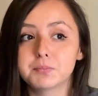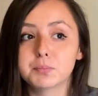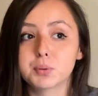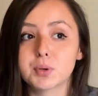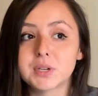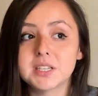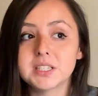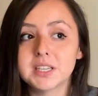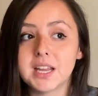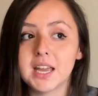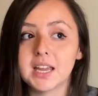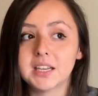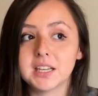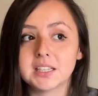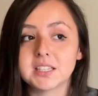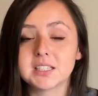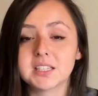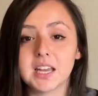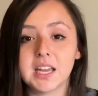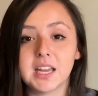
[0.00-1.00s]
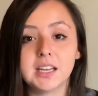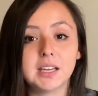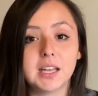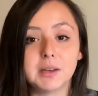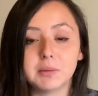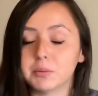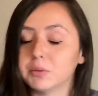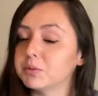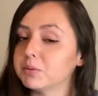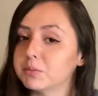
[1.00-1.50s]
pre-stained and stained
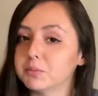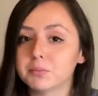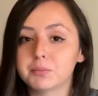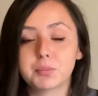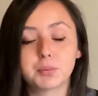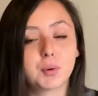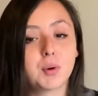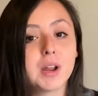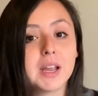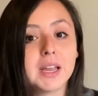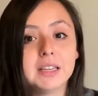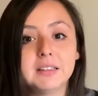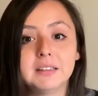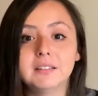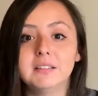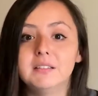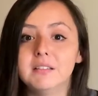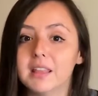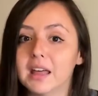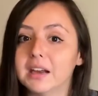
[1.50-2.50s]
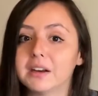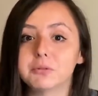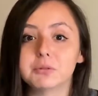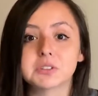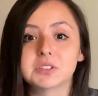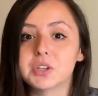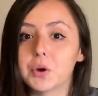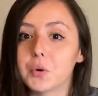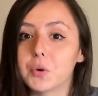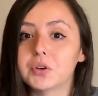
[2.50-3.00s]
and prayed that it
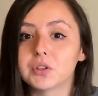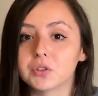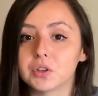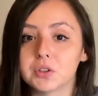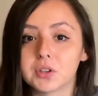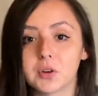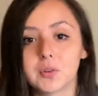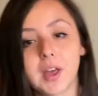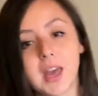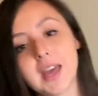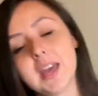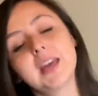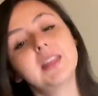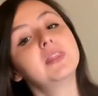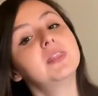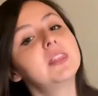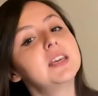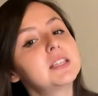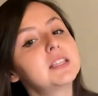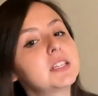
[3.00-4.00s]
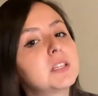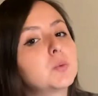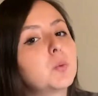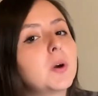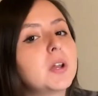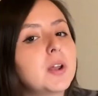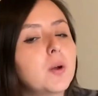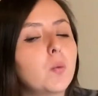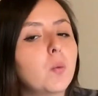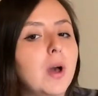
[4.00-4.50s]
was going to look okay. And this is
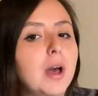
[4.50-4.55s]
what it